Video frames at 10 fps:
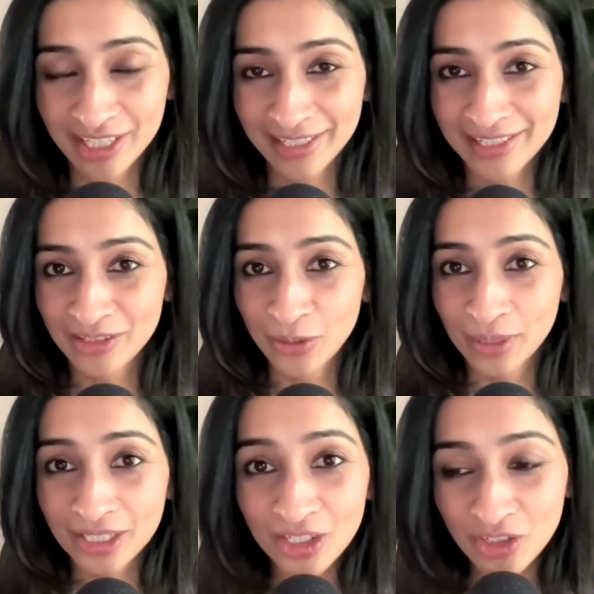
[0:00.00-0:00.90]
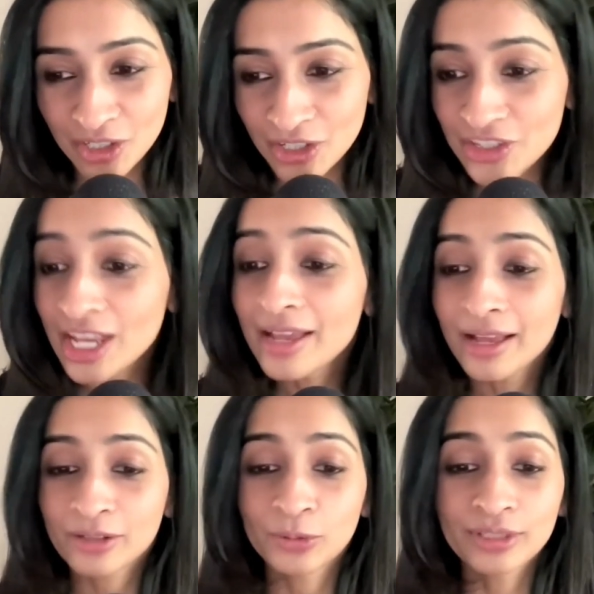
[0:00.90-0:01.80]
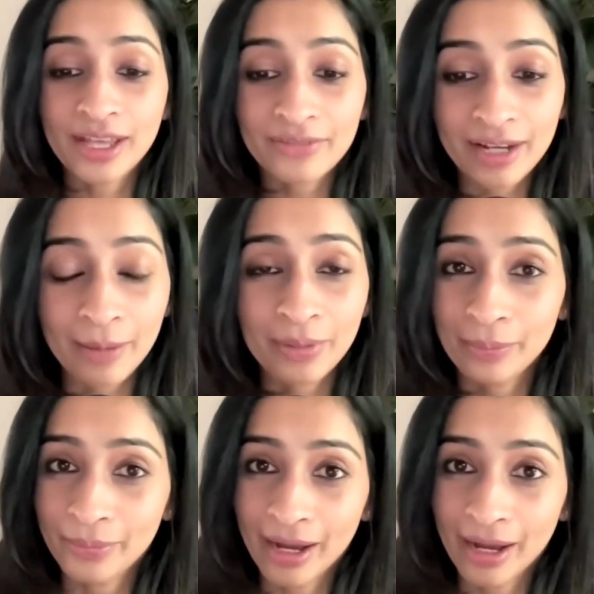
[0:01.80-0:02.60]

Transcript: skills as yoga teachers to develop,